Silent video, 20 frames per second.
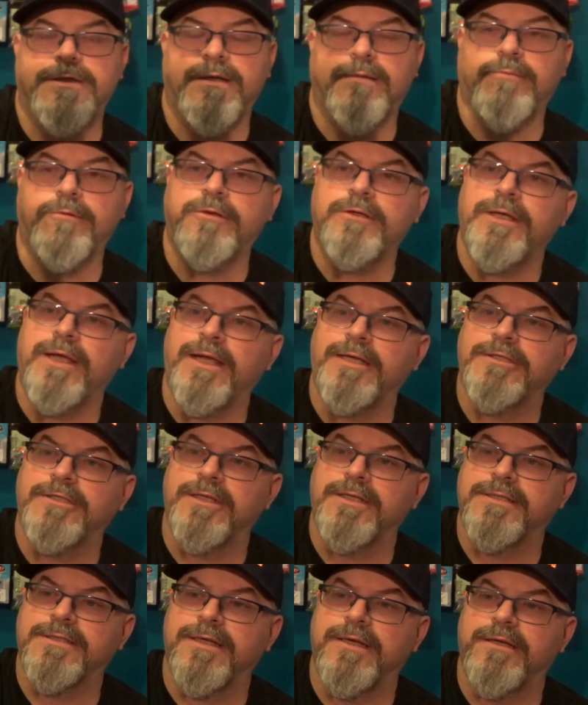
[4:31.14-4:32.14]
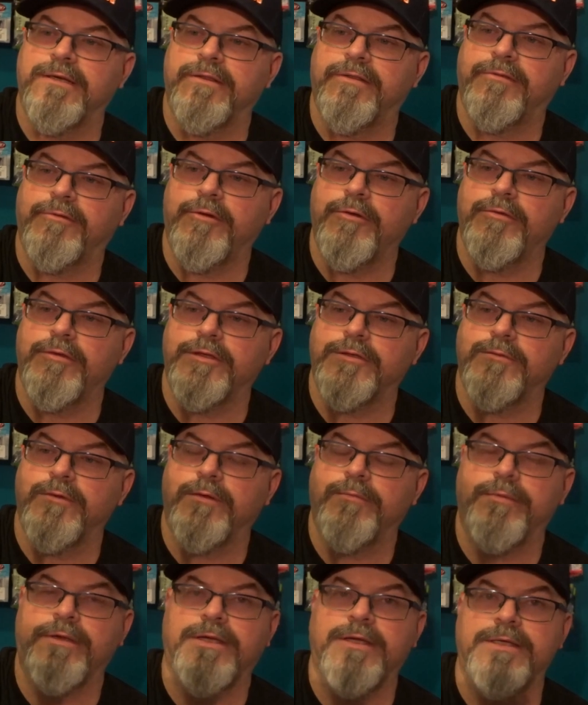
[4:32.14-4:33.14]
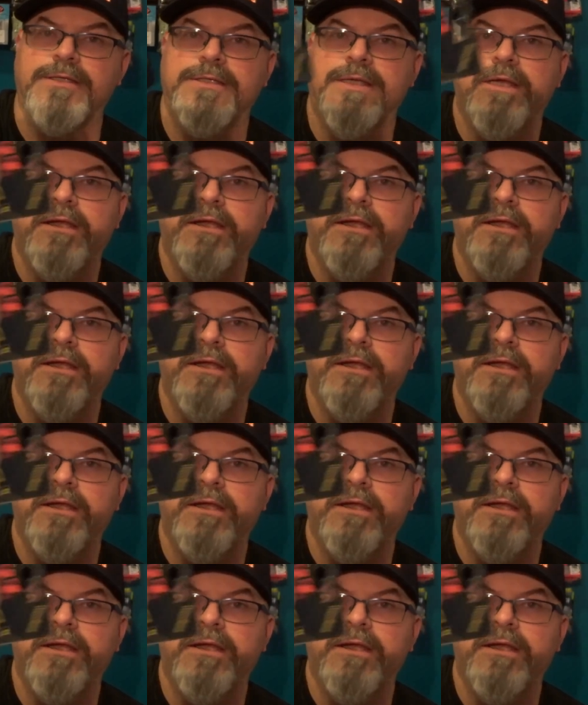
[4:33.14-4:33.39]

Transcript: and I'm really actually excited to throw this one because